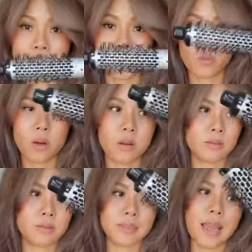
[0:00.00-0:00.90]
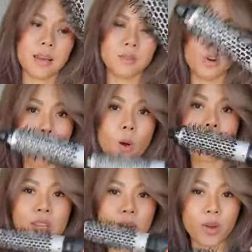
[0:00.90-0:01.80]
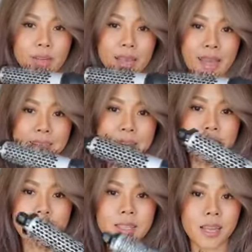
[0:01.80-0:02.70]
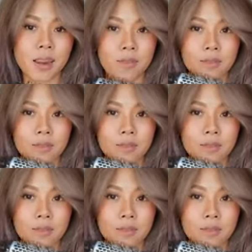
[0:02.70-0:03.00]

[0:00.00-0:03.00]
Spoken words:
Well, yeah, you're holding one hand instead of